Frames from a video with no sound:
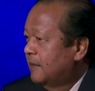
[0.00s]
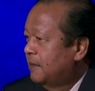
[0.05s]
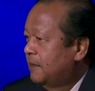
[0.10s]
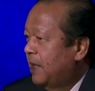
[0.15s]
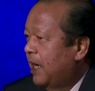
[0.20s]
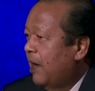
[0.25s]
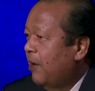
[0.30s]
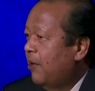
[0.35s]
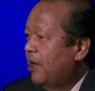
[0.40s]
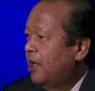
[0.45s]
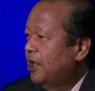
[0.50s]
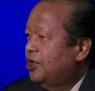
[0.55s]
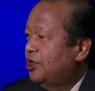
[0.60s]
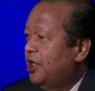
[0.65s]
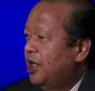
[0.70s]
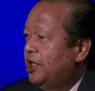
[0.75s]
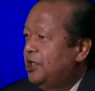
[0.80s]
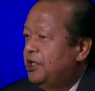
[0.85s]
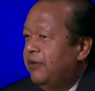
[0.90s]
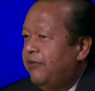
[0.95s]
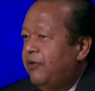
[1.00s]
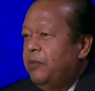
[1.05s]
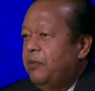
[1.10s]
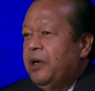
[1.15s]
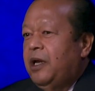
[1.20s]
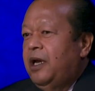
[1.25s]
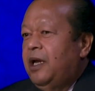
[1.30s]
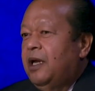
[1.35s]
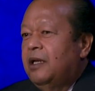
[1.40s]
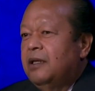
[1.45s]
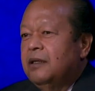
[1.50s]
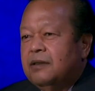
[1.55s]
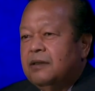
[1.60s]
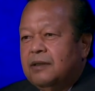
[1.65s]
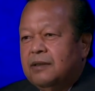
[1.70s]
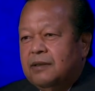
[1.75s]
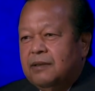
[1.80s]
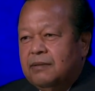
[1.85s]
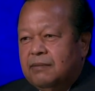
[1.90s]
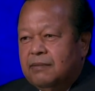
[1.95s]
But I want to change everybody
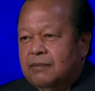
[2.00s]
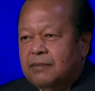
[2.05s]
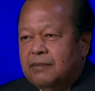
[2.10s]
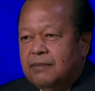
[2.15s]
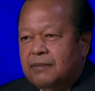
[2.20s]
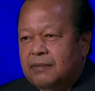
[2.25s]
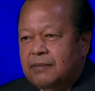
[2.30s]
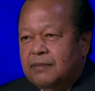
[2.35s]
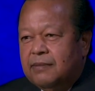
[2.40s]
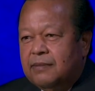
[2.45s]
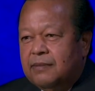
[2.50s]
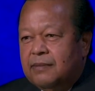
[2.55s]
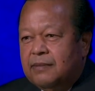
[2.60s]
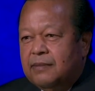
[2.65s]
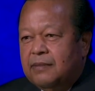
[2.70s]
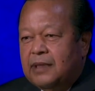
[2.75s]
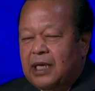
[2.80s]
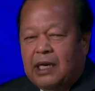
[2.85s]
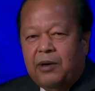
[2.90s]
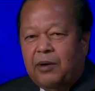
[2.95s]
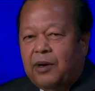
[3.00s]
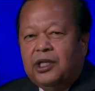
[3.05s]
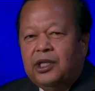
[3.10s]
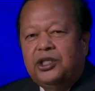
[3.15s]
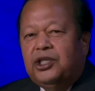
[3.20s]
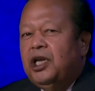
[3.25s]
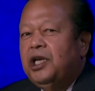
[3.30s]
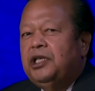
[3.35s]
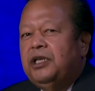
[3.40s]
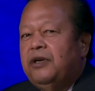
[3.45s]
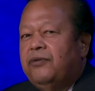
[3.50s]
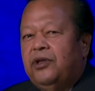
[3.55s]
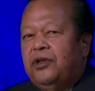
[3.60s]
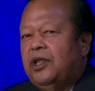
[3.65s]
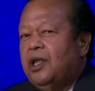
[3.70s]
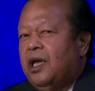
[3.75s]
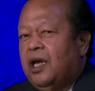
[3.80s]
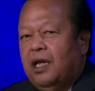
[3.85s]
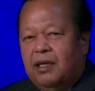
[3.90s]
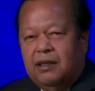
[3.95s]
else. And I want to change
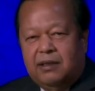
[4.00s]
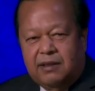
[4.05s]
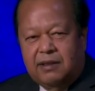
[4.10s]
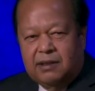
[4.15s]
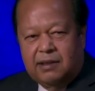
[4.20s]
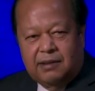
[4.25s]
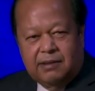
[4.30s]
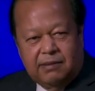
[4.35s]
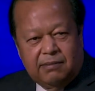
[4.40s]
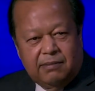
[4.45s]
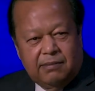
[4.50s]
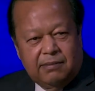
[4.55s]
everything else.